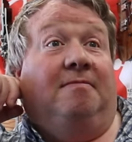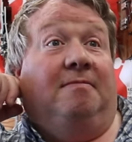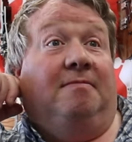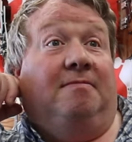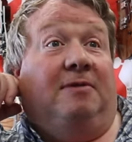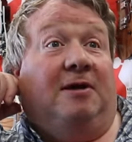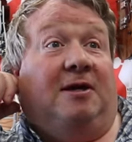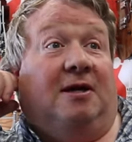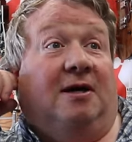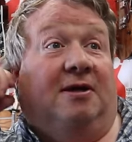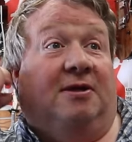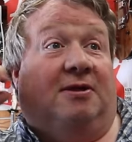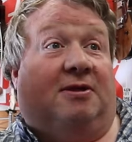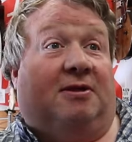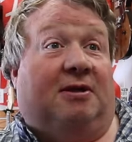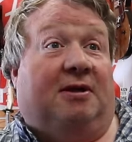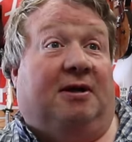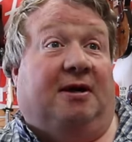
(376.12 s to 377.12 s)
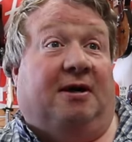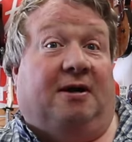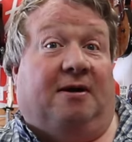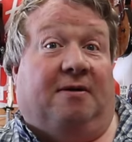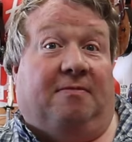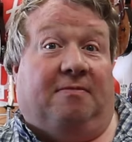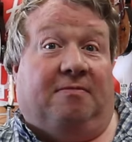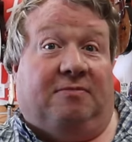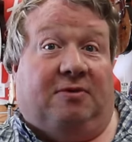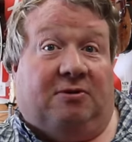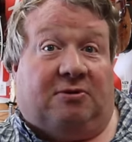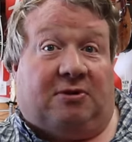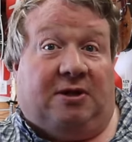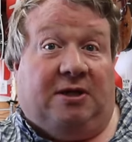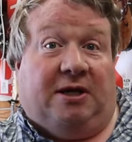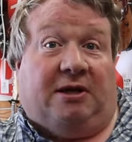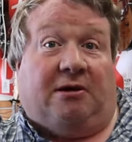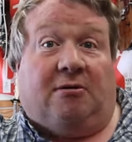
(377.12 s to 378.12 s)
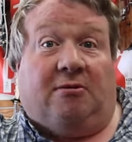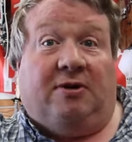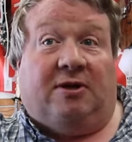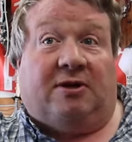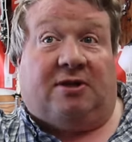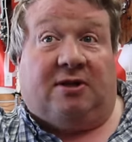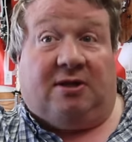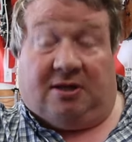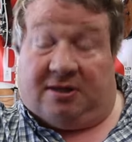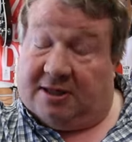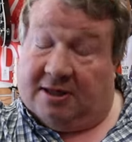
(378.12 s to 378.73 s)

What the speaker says: Because there's a narrowness to it.